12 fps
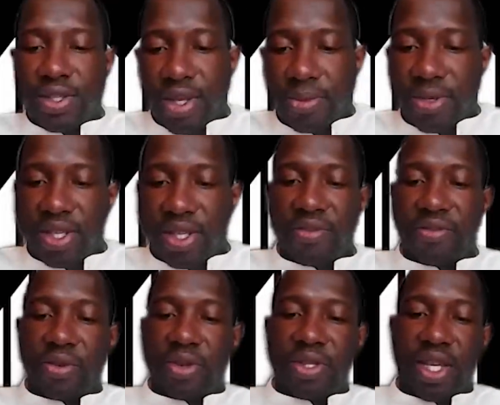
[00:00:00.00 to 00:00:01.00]
chapter seven,
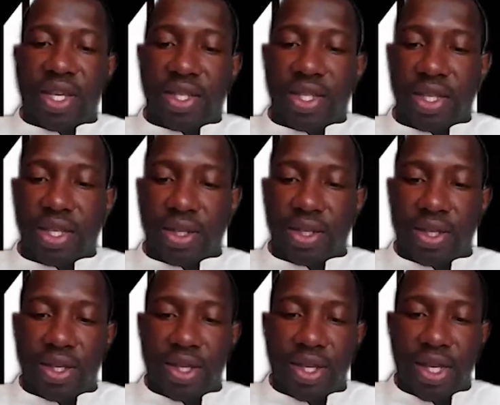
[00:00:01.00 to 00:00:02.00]
verse eighteen.
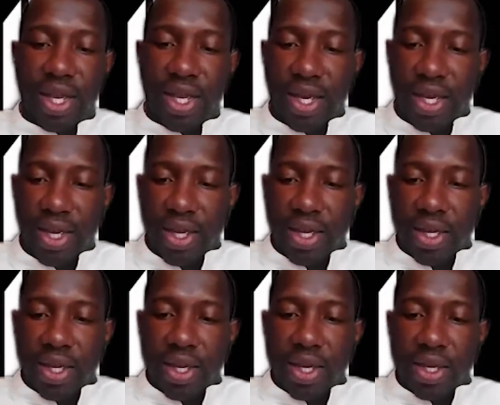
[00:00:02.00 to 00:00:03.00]

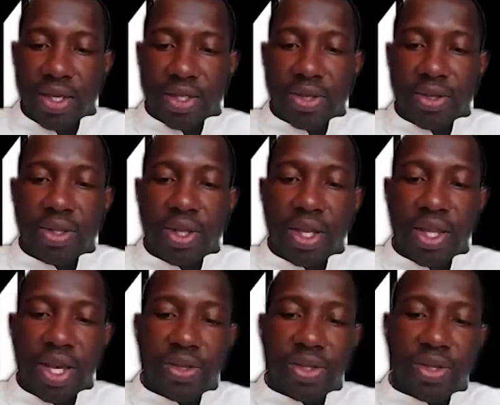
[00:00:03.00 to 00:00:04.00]
It is good that
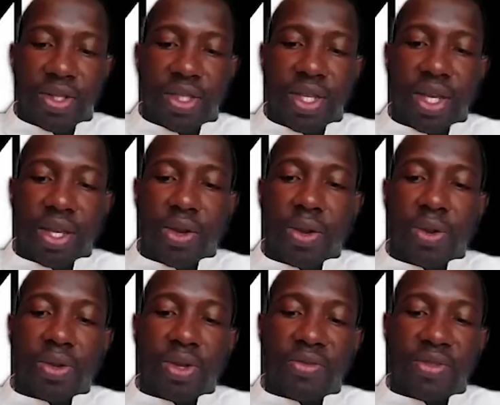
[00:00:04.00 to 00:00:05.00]
thou shouldest take
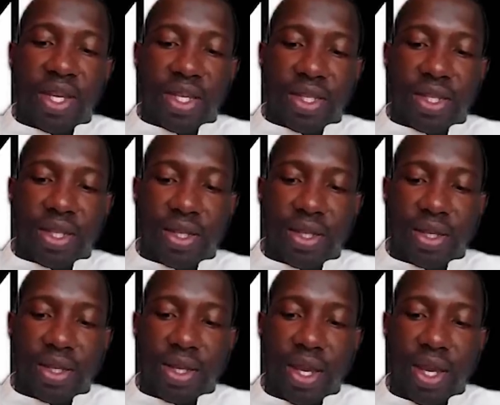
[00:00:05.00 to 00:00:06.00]
hold of this,
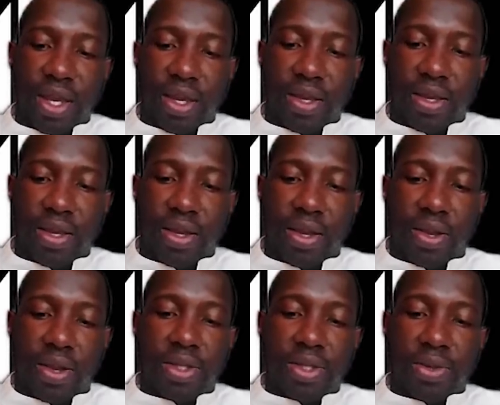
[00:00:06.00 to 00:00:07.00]
yea,
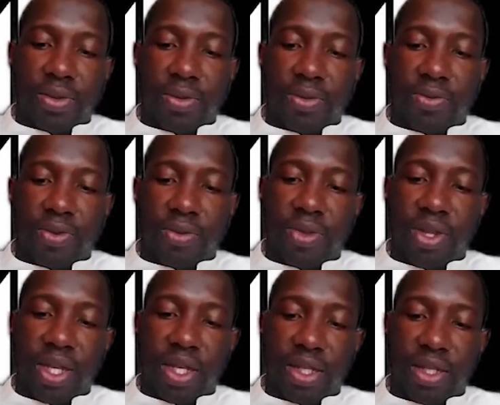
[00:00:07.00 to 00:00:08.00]
also from
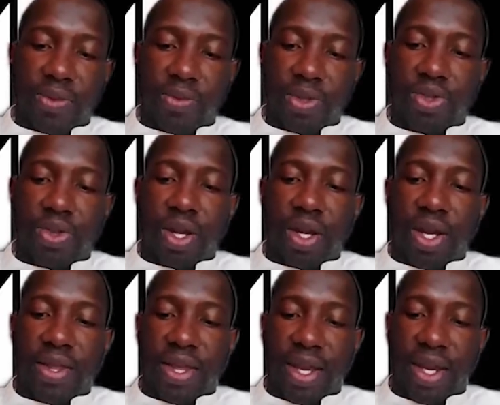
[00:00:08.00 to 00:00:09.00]
this withdraw
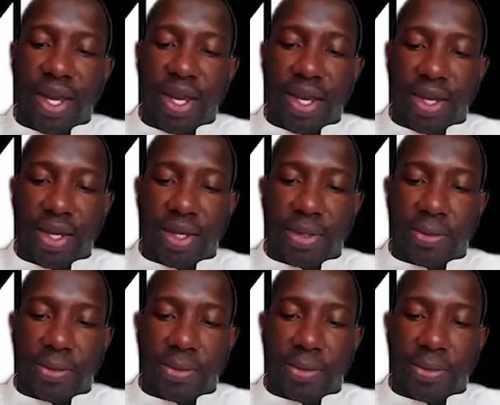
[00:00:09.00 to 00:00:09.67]
not thine hand.